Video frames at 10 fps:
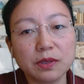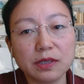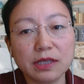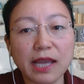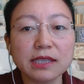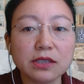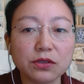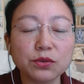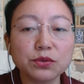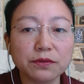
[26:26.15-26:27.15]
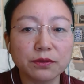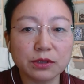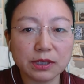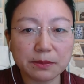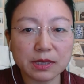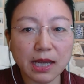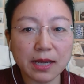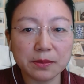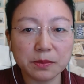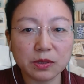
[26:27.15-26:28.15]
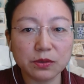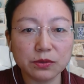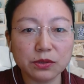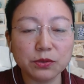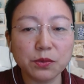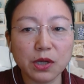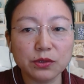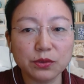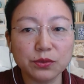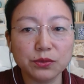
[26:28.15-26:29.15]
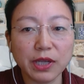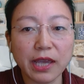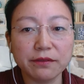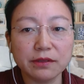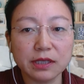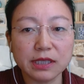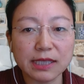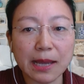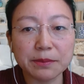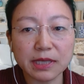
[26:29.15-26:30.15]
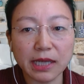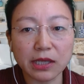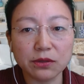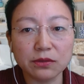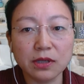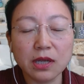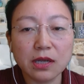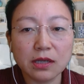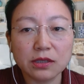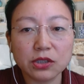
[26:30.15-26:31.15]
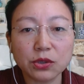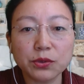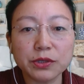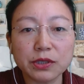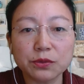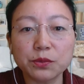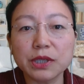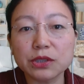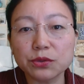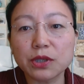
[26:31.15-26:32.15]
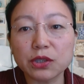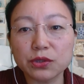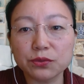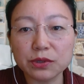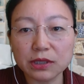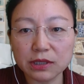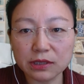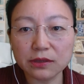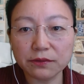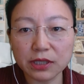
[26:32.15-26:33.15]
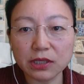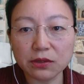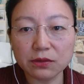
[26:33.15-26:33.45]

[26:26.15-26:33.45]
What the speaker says: That's useful sometimes because you want to have a thumbnail showing what you are doing in the video.